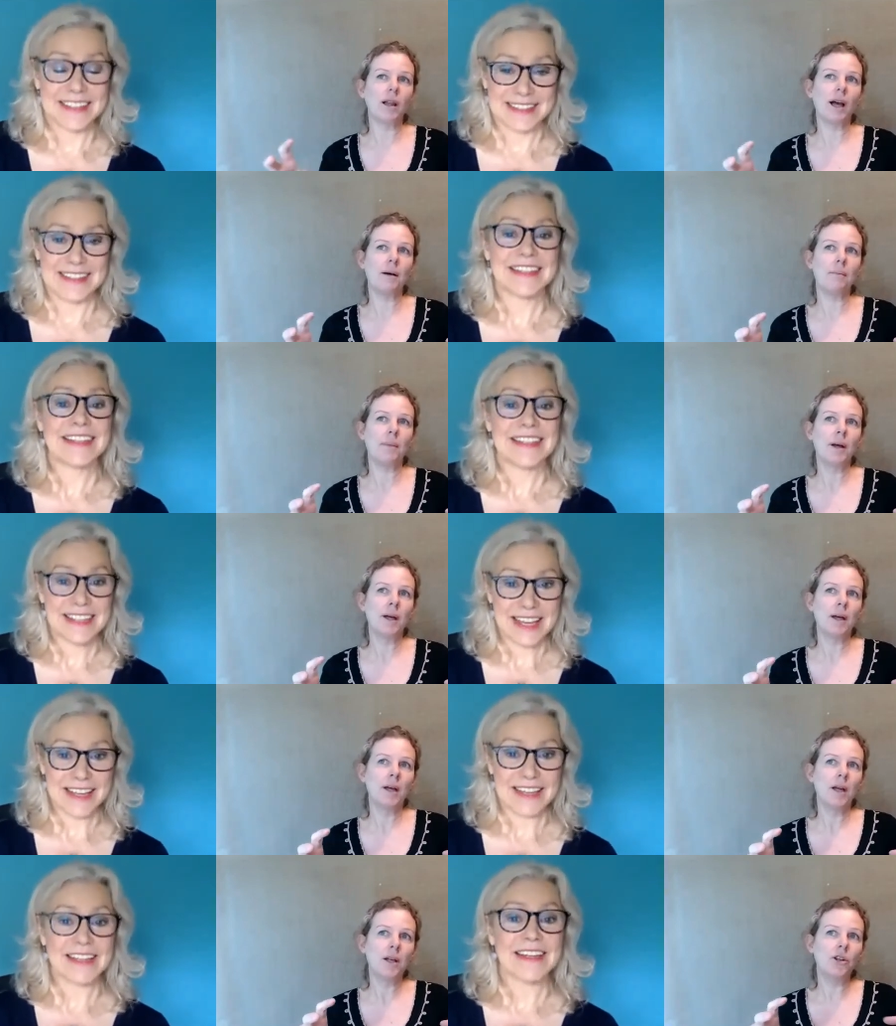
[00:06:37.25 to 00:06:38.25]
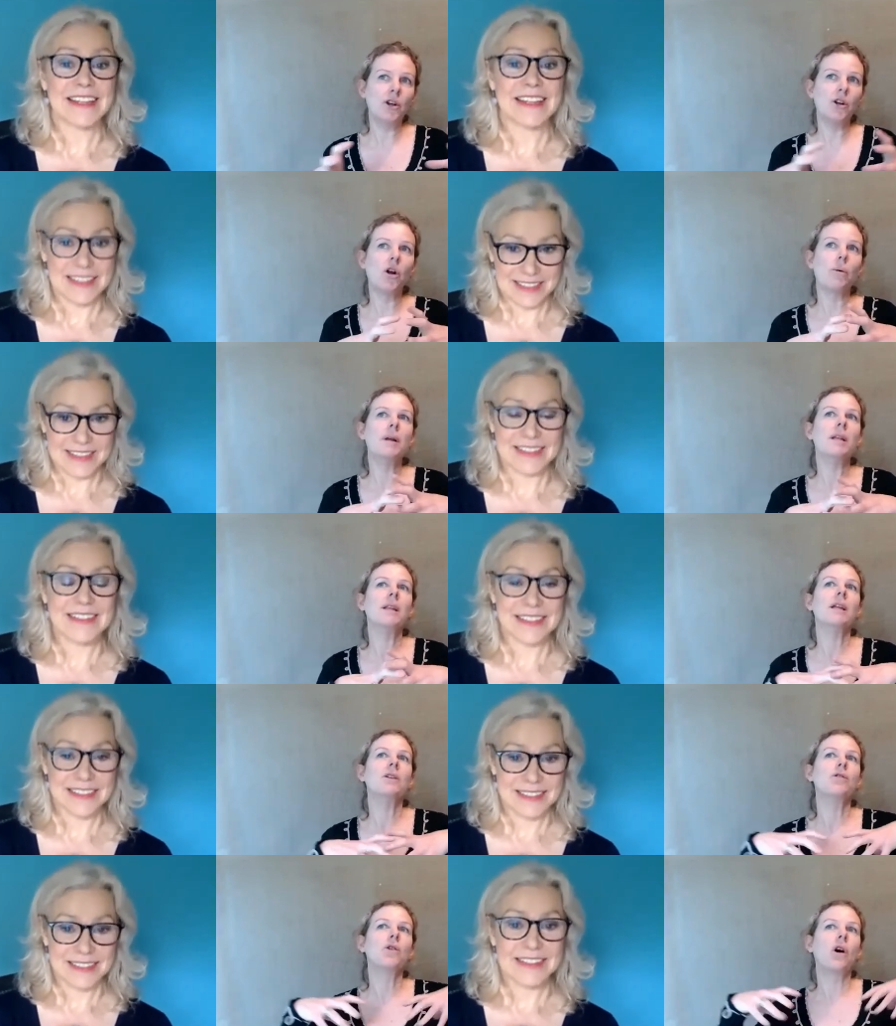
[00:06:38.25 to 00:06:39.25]
Speaker 1: Um, yeah you know, not meaning
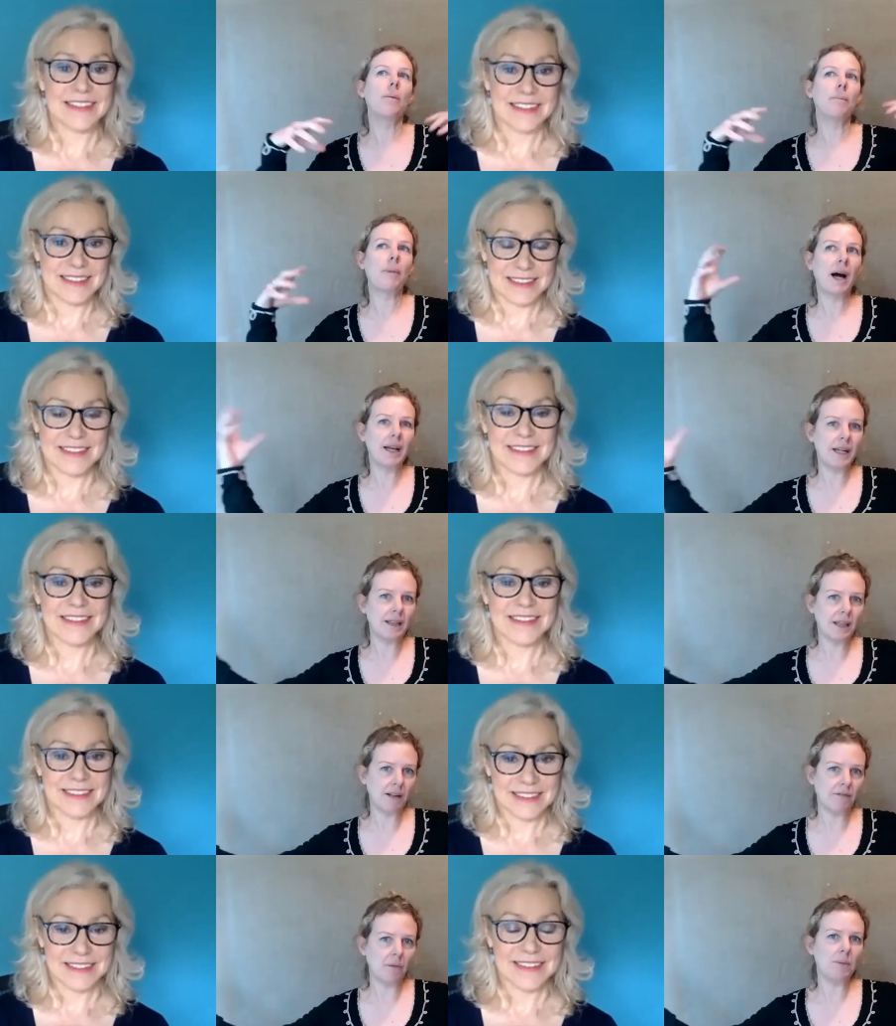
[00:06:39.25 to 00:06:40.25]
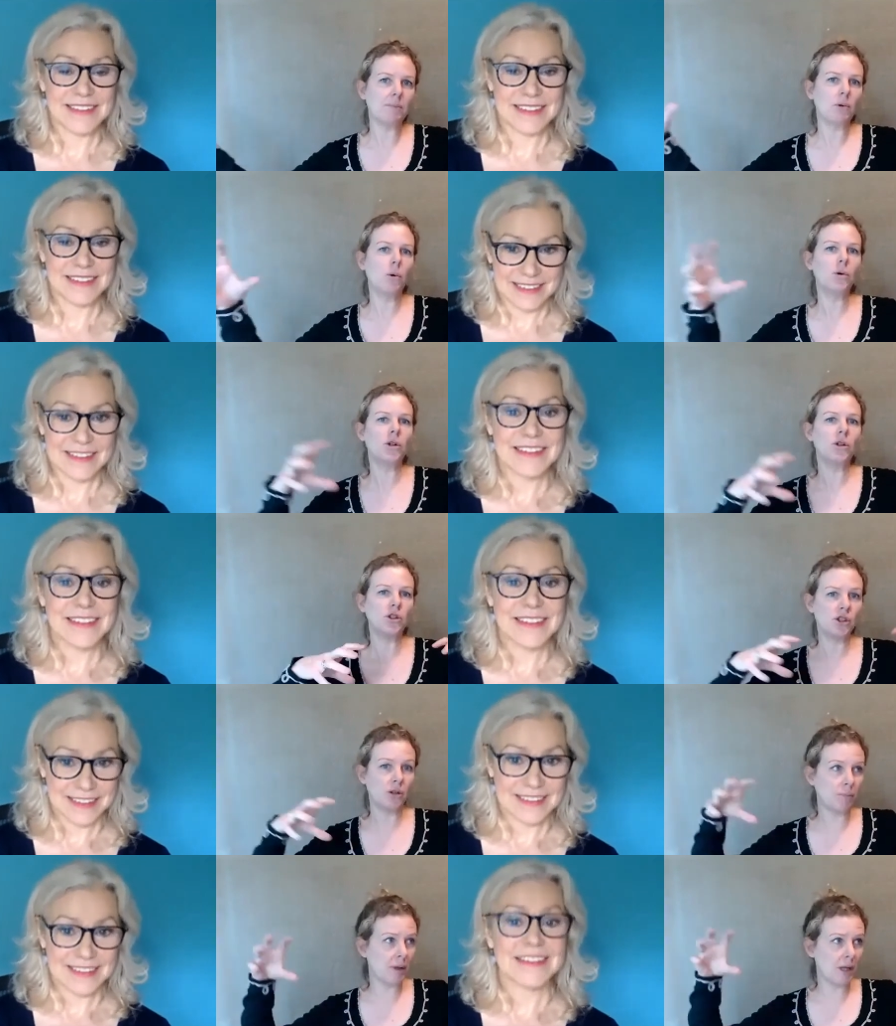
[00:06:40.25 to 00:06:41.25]
that you can't buy anything from abroad and you
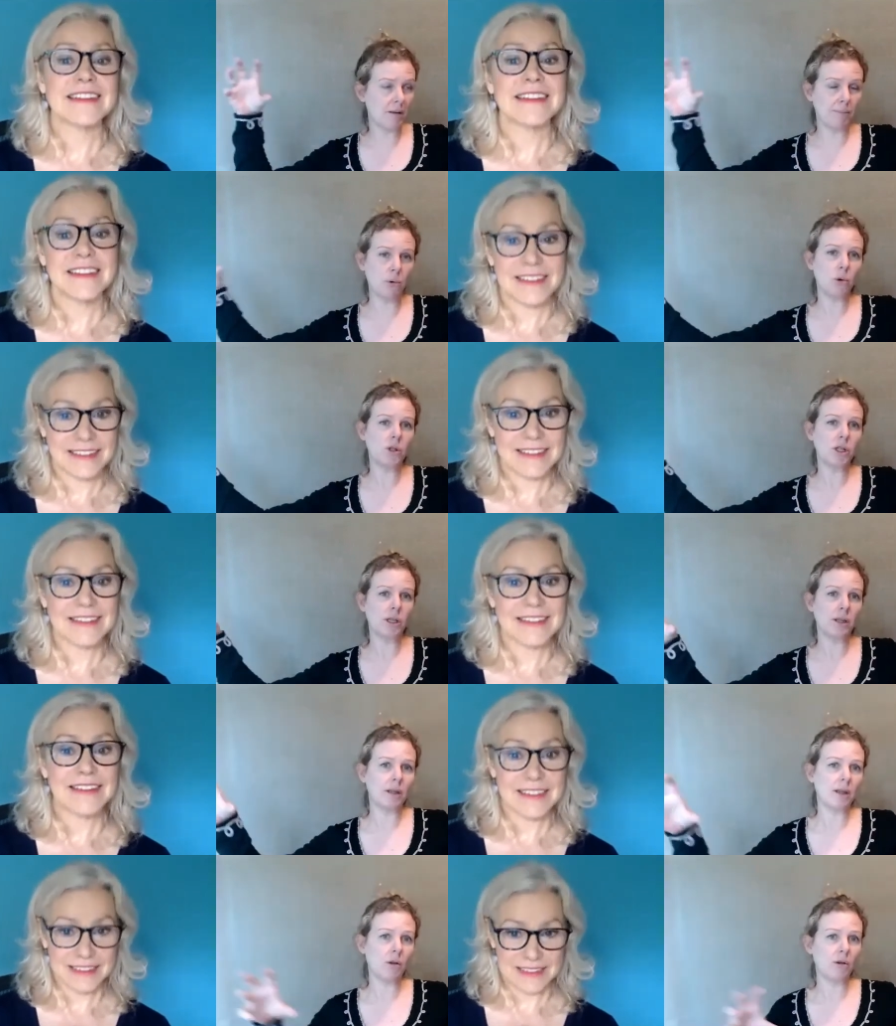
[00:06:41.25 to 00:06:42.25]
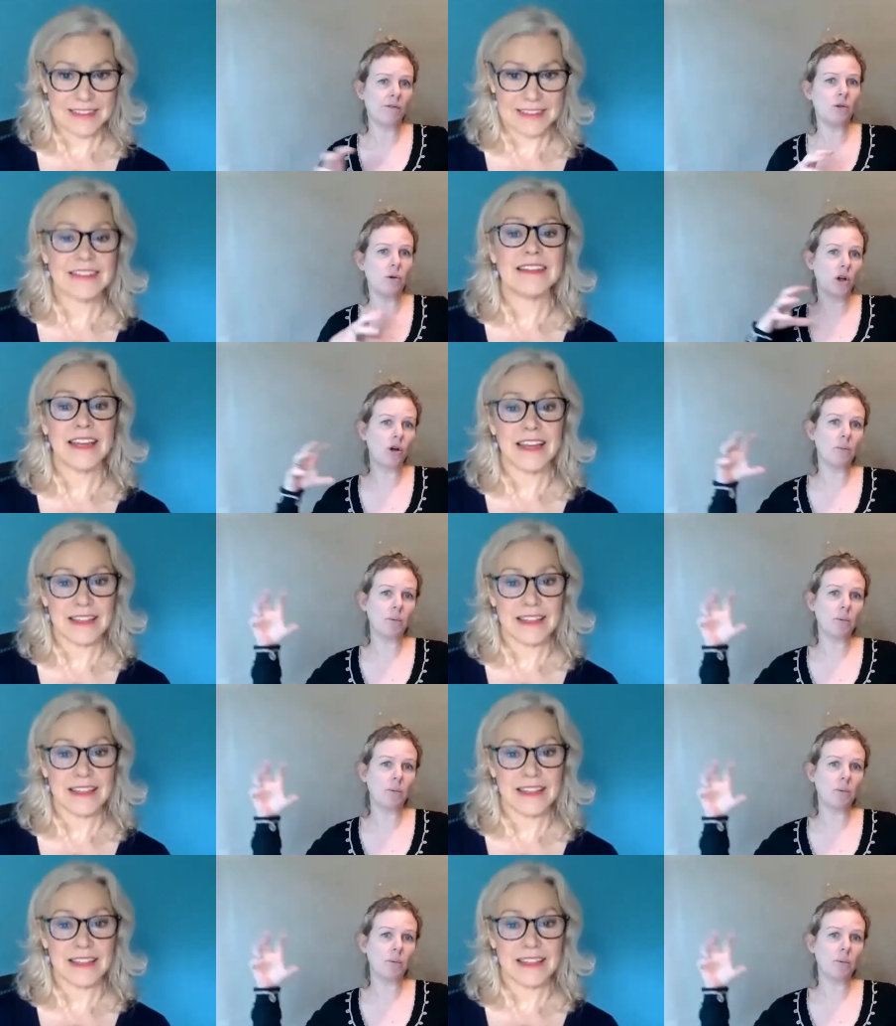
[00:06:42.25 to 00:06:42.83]
shouldn't be supporting sort of your yeah.